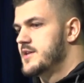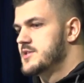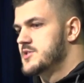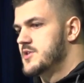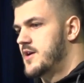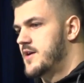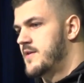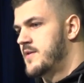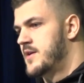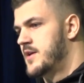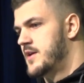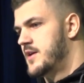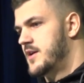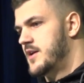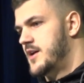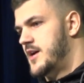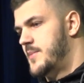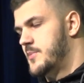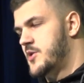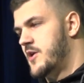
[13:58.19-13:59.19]
So
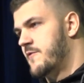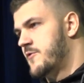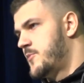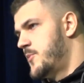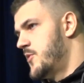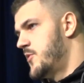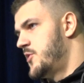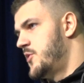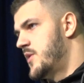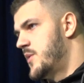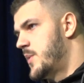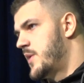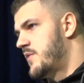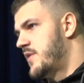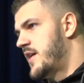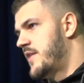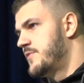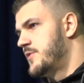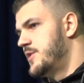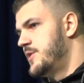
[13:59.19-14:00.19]
I'm comfortable doing whatever
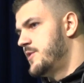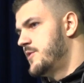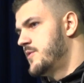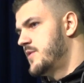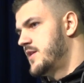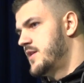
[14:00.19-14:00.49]
I have to do,